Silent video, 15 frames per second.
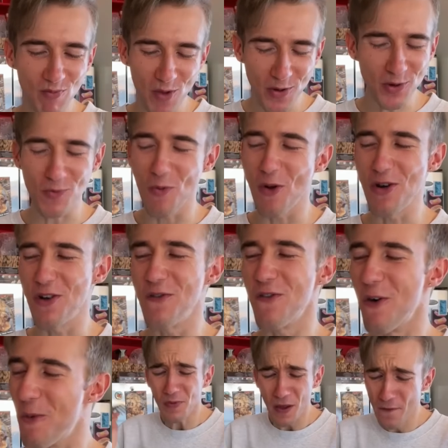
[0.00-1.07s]
that's
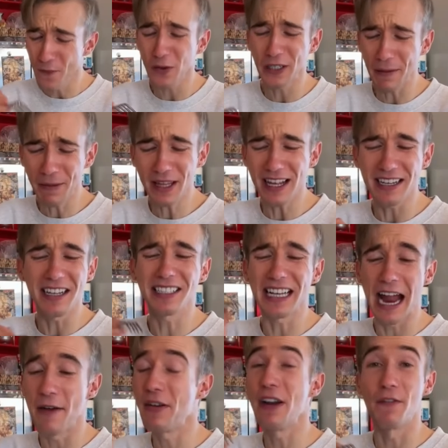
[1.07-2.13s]
wonderful. For something that
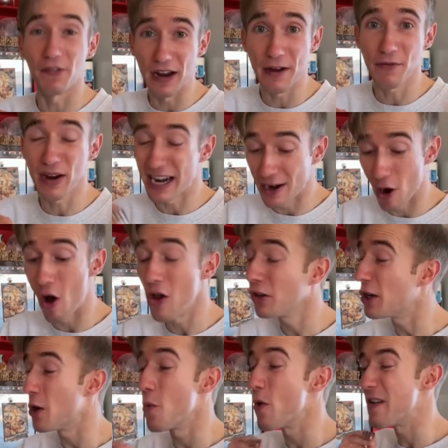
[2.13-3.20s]
doesn't have any flavoring at
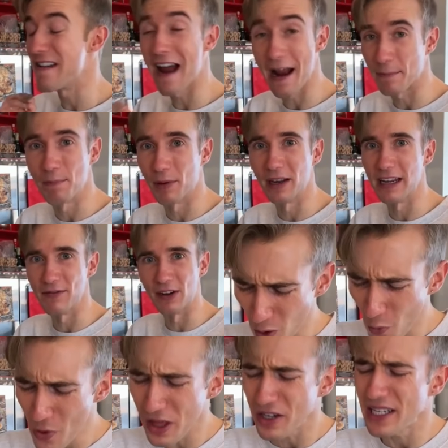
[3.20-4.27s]
all, you would not believe it.
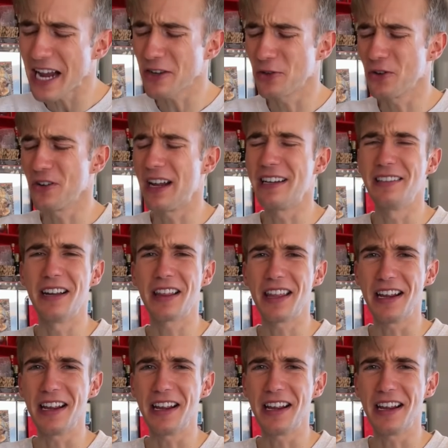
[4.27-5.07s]
With a texture like nothing